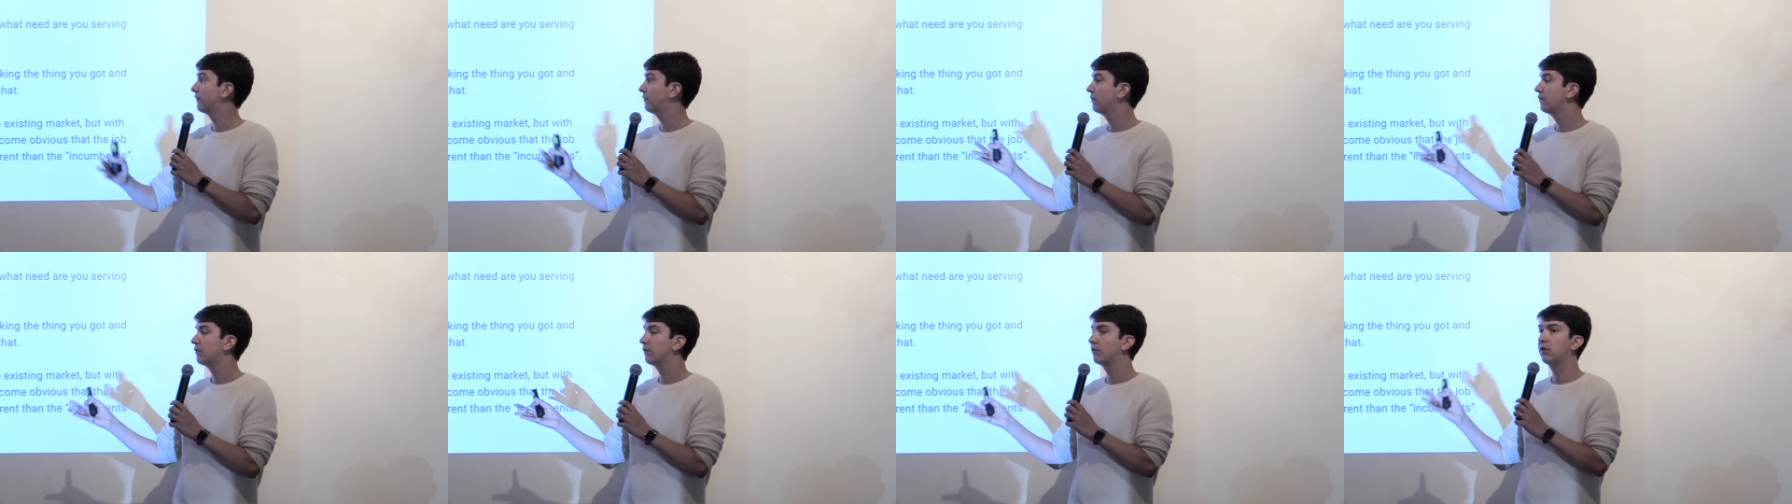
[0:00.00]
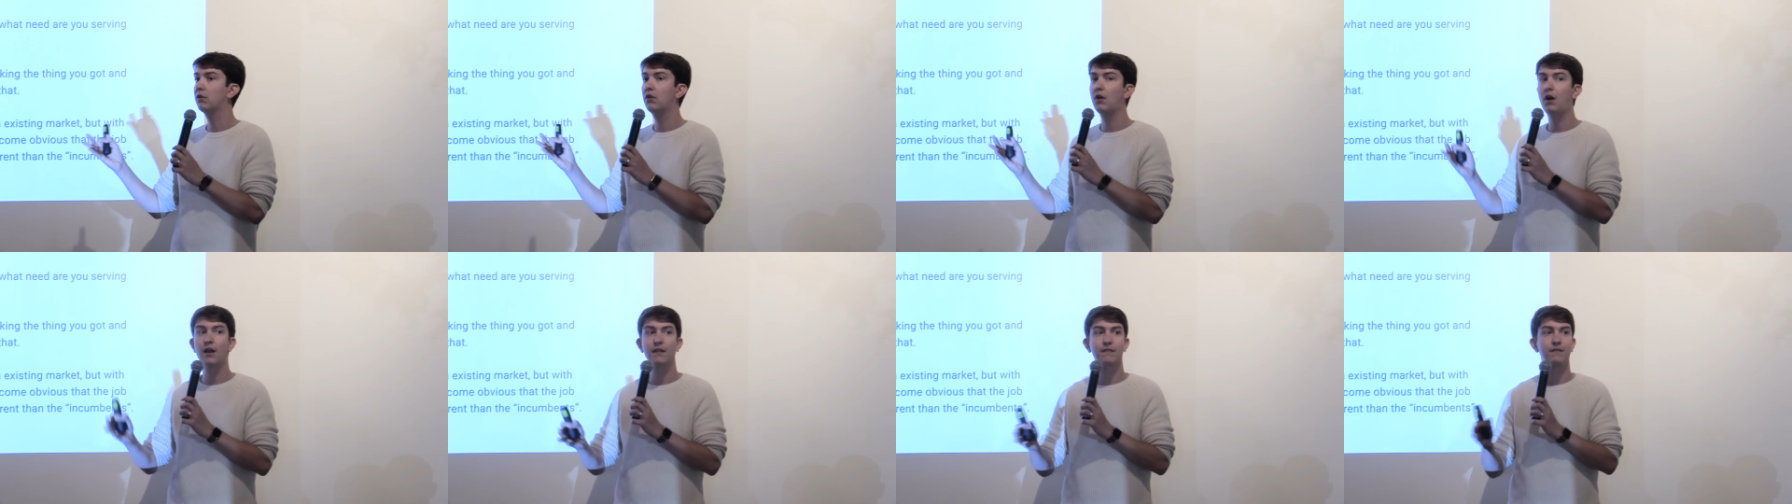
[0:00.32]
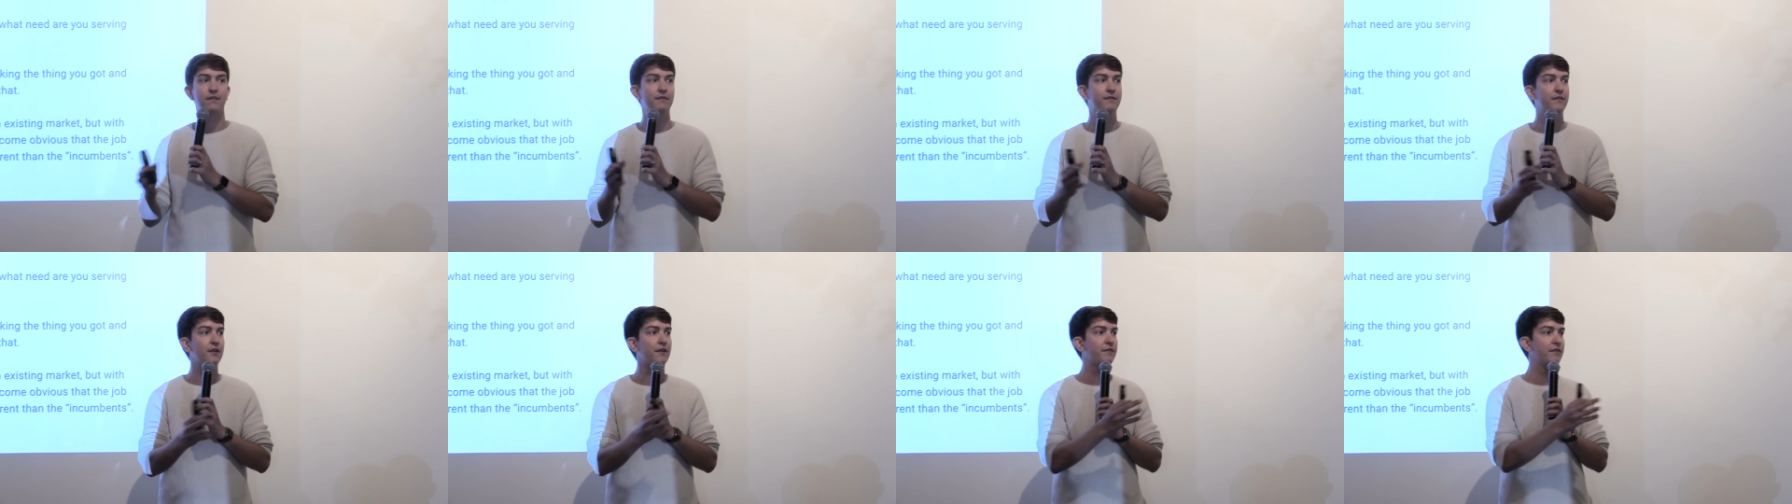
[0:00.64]
so there's
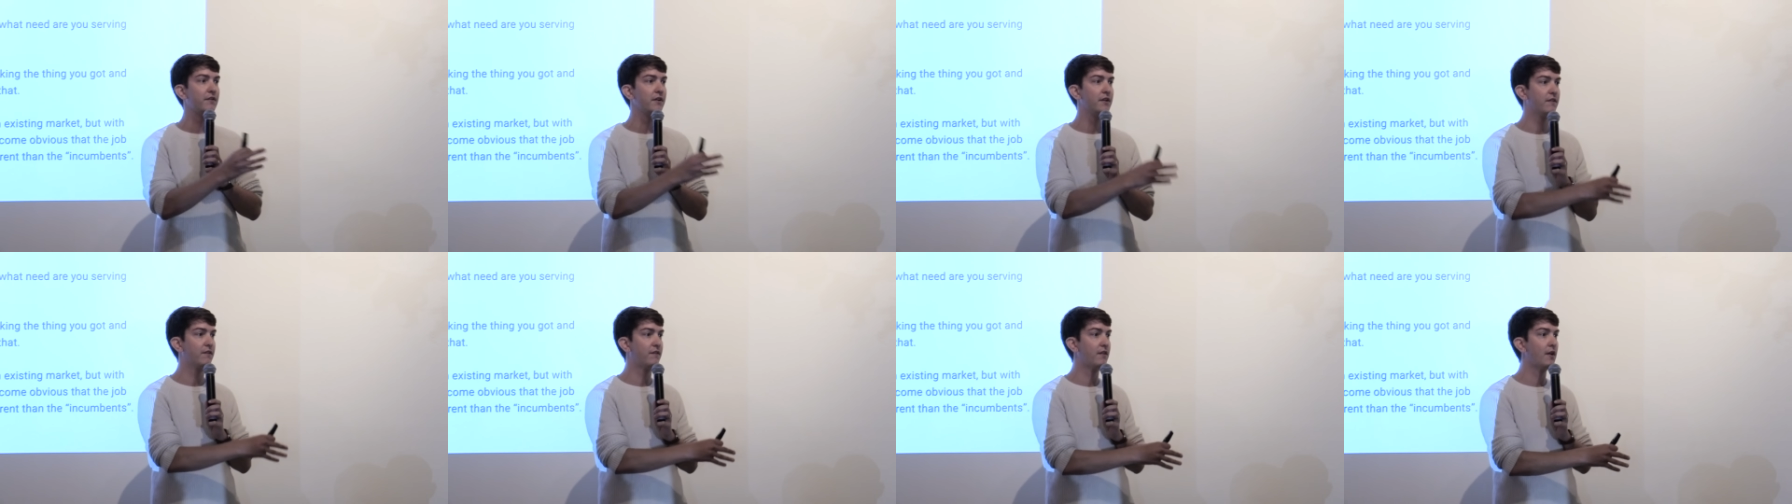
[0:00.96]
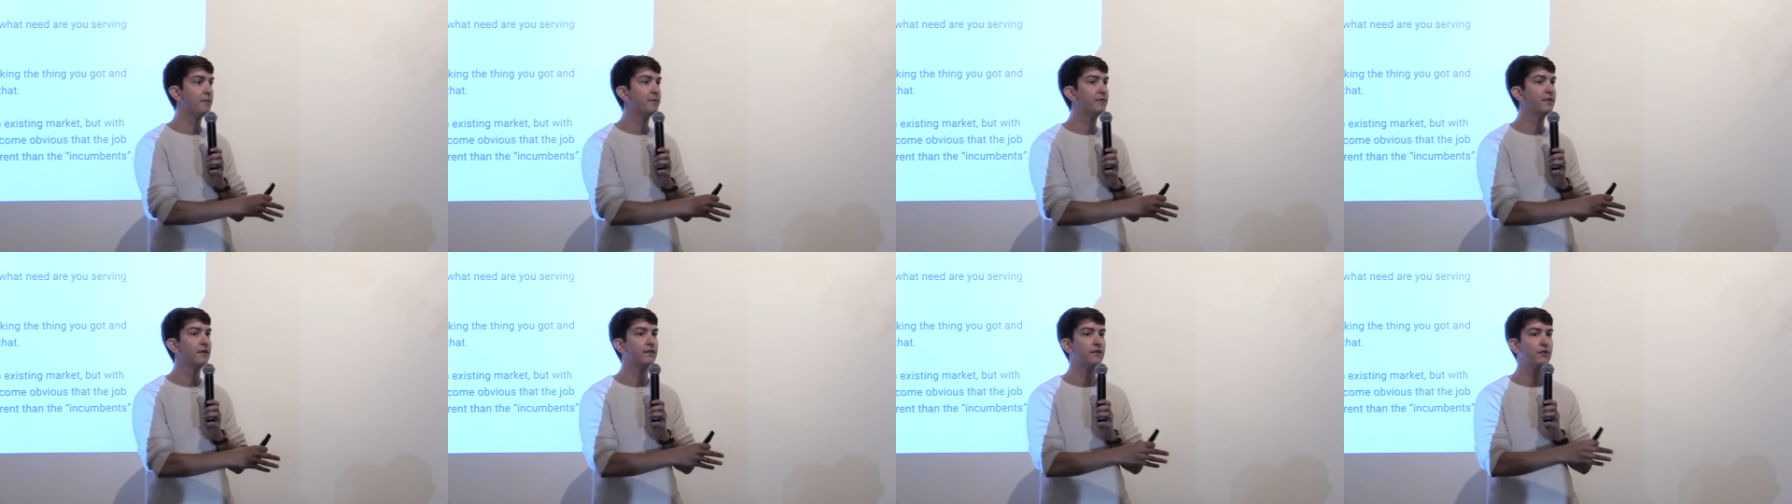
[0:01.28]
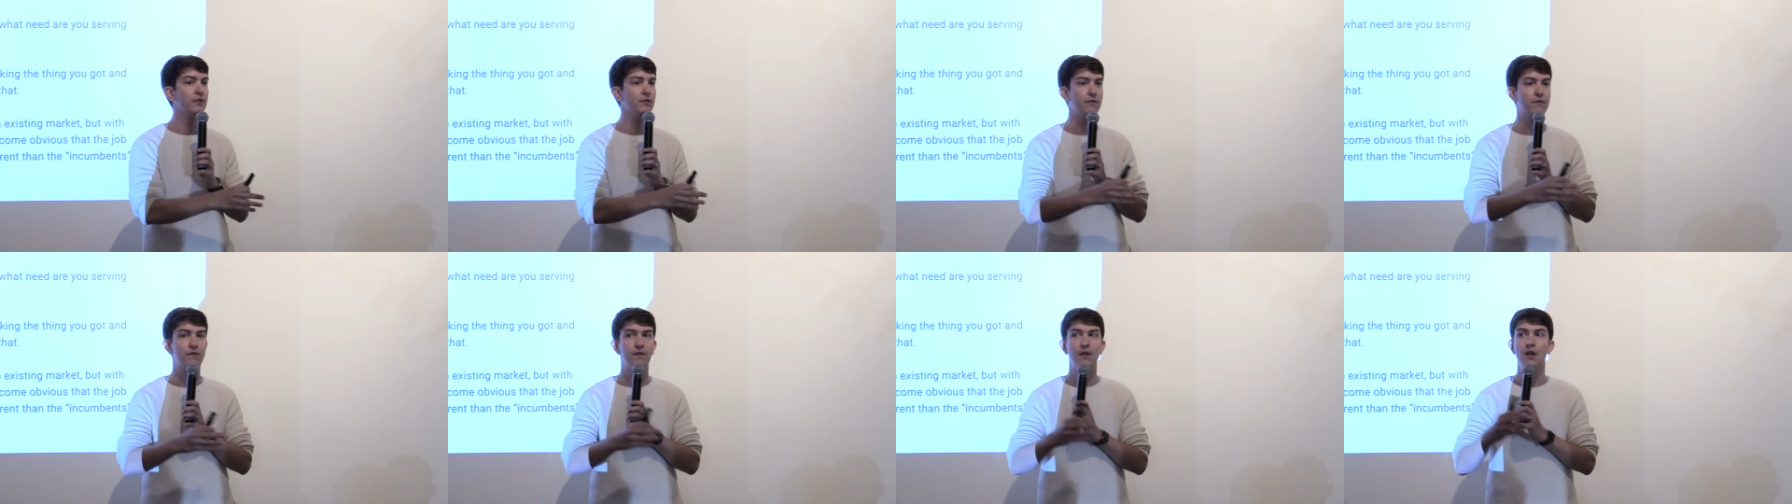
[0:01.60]
lots of different
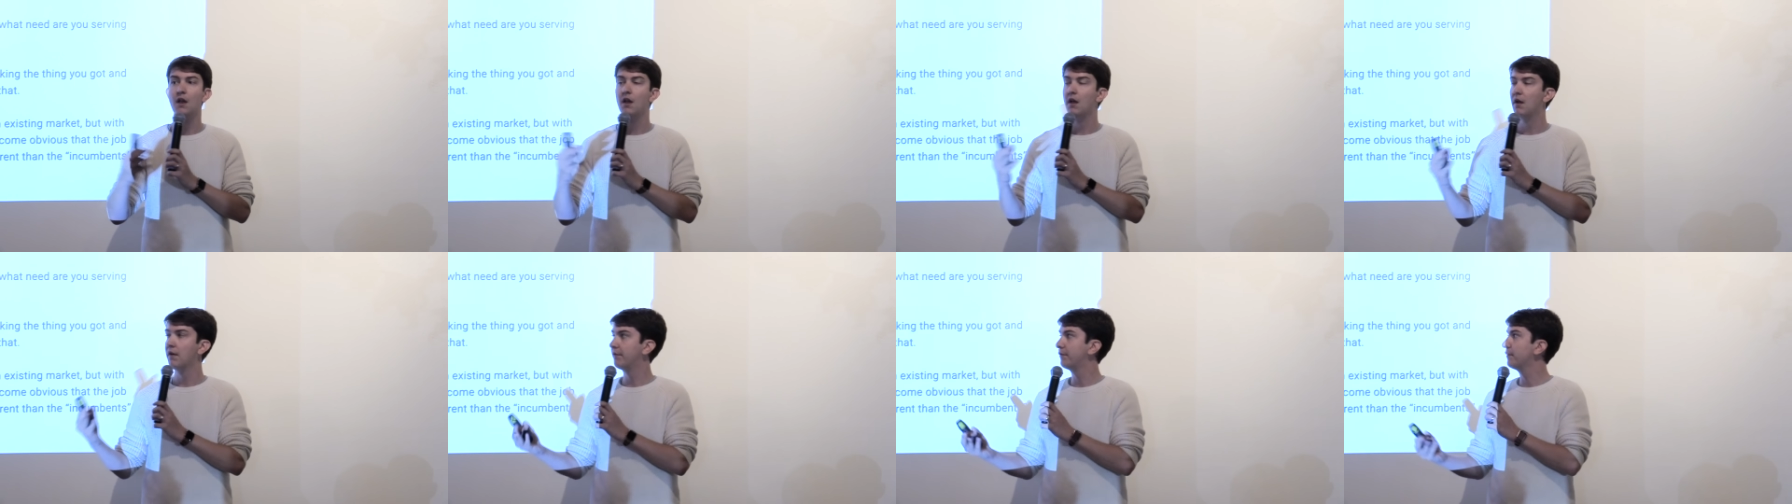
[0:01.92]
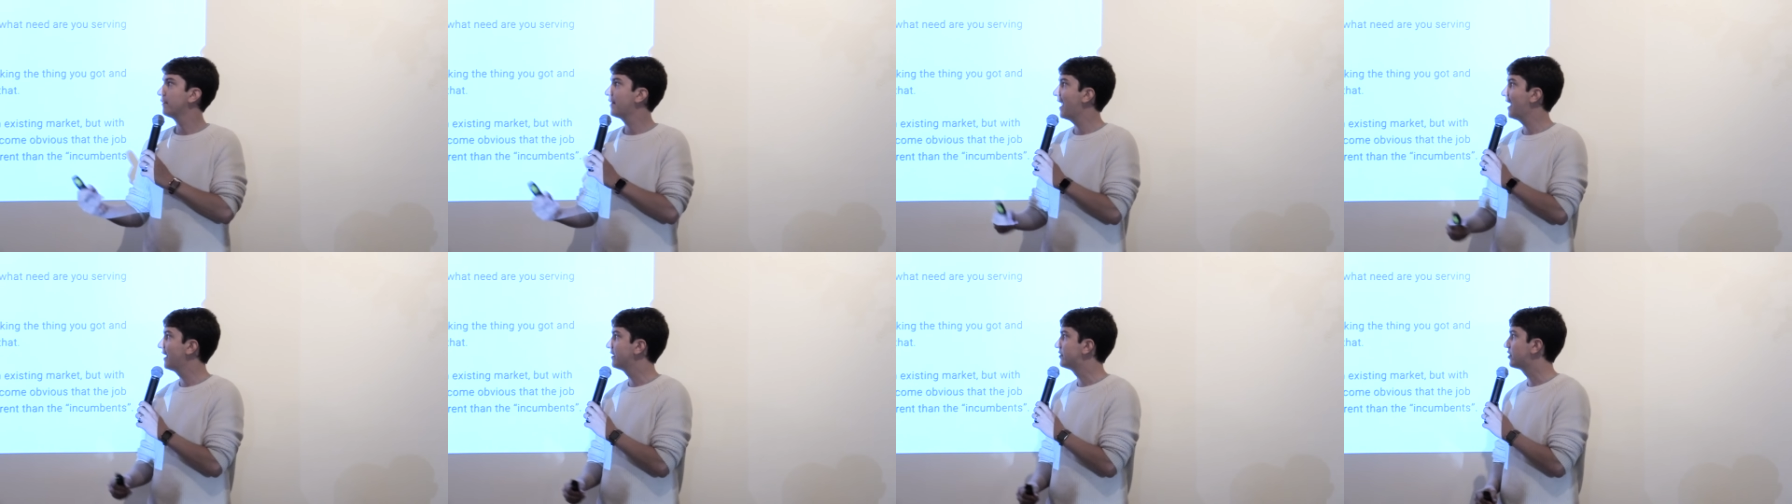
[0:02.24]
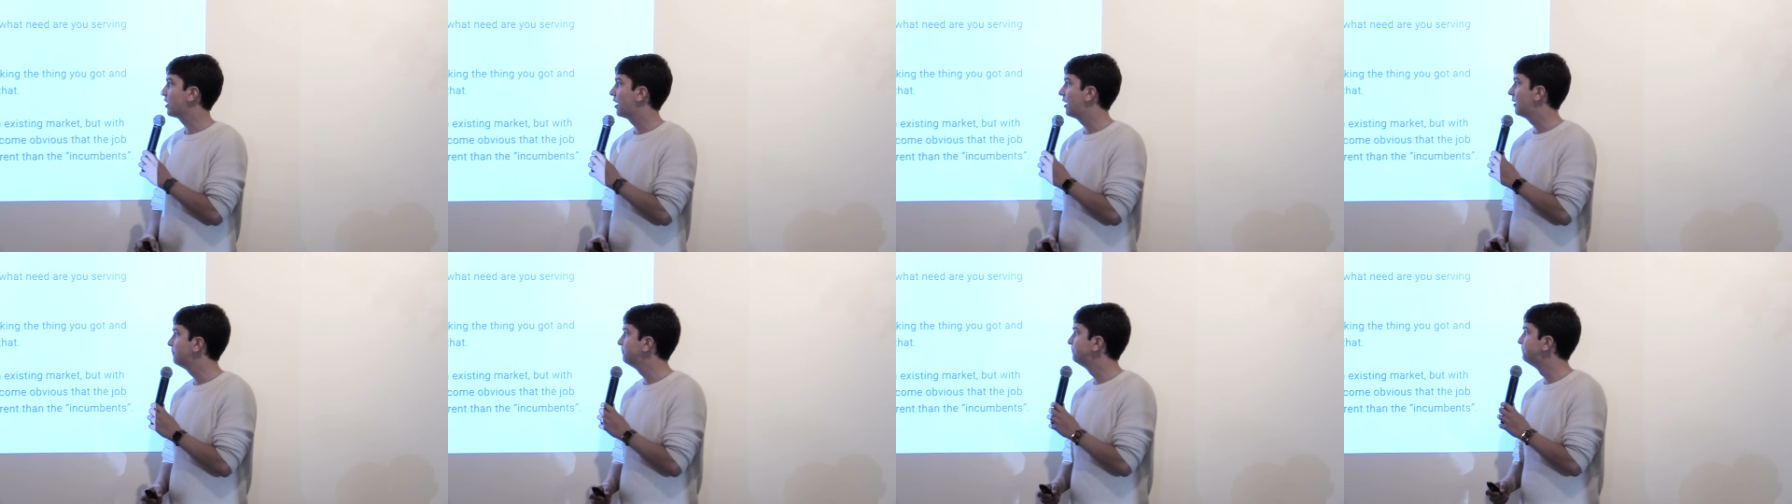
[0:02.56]
substitutes for that
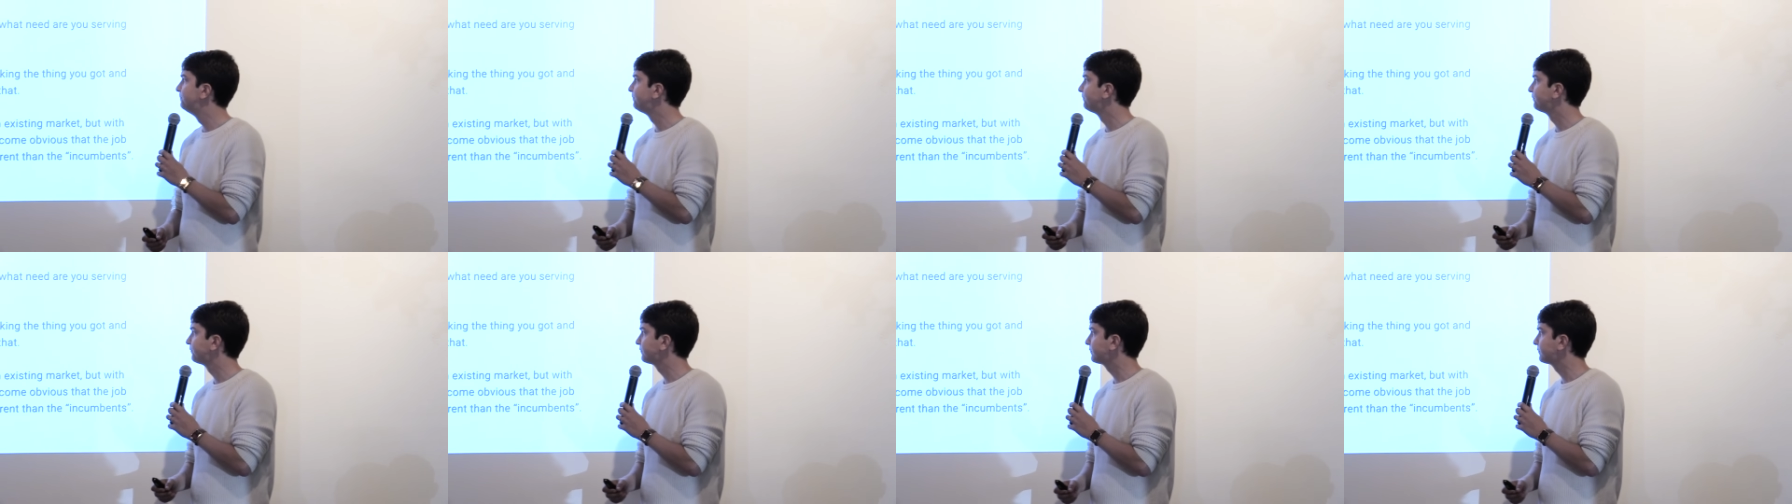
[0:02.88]
job.